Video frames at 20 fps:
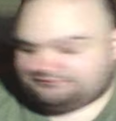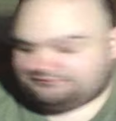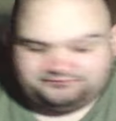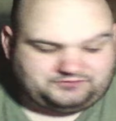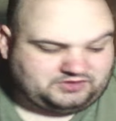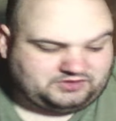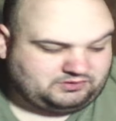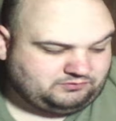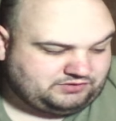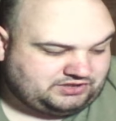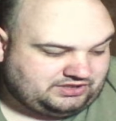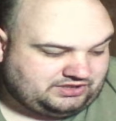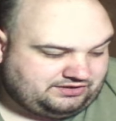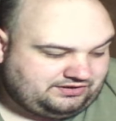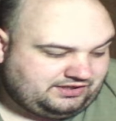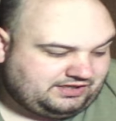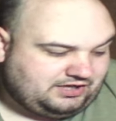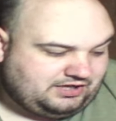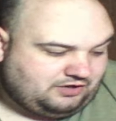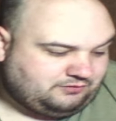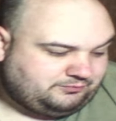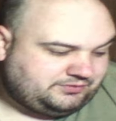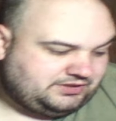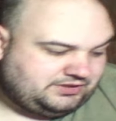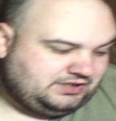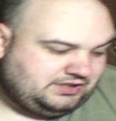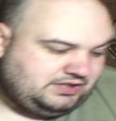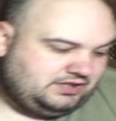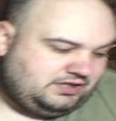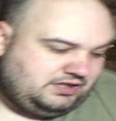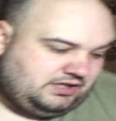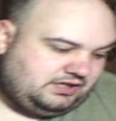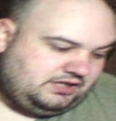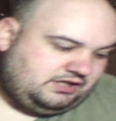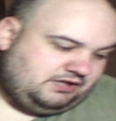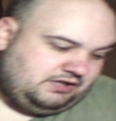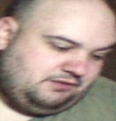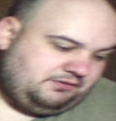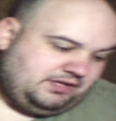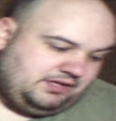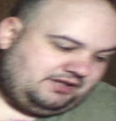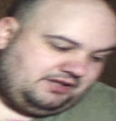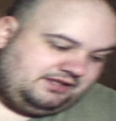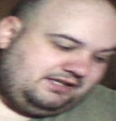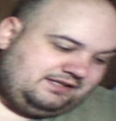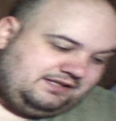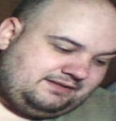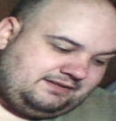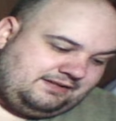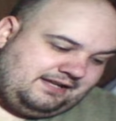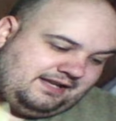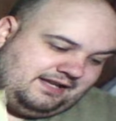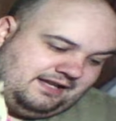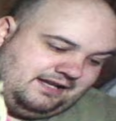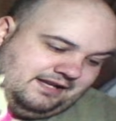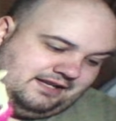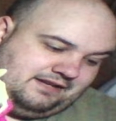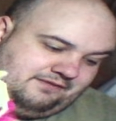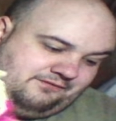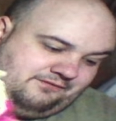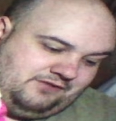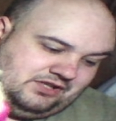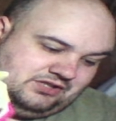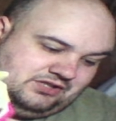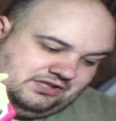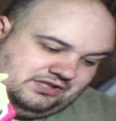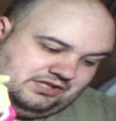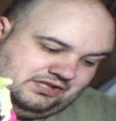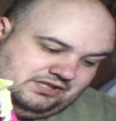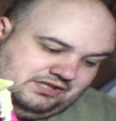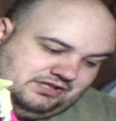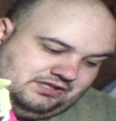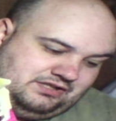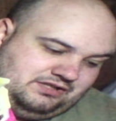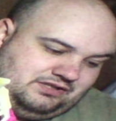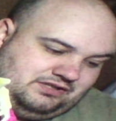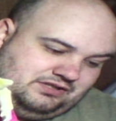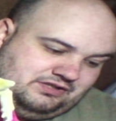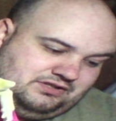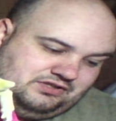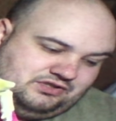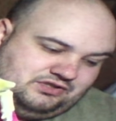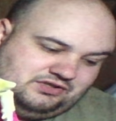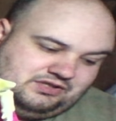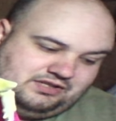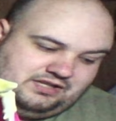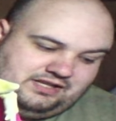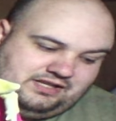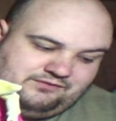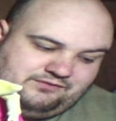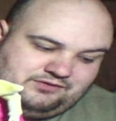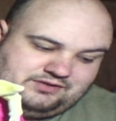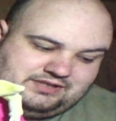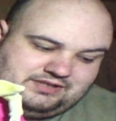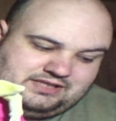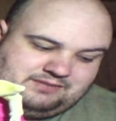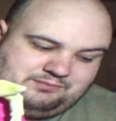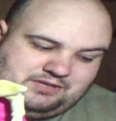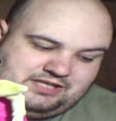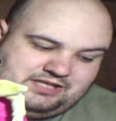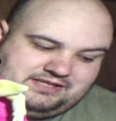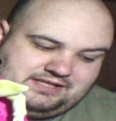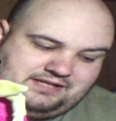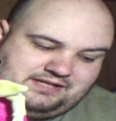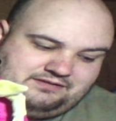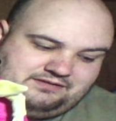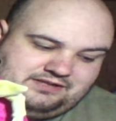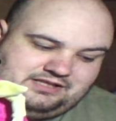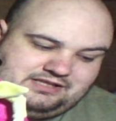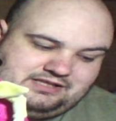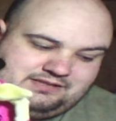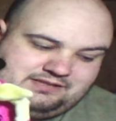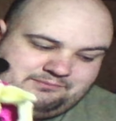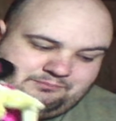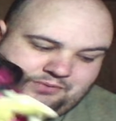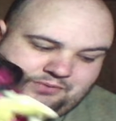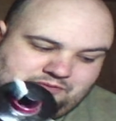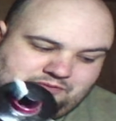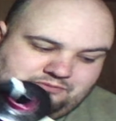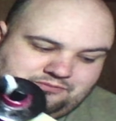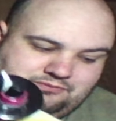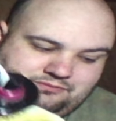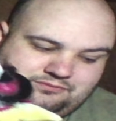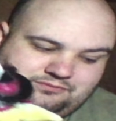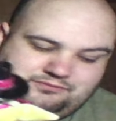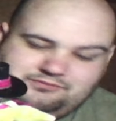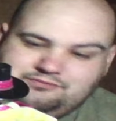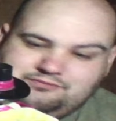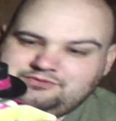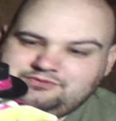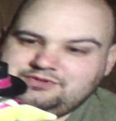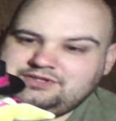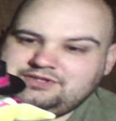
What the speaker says: which I think helped. We got this guy, vintage Evil Space Aliens Bones,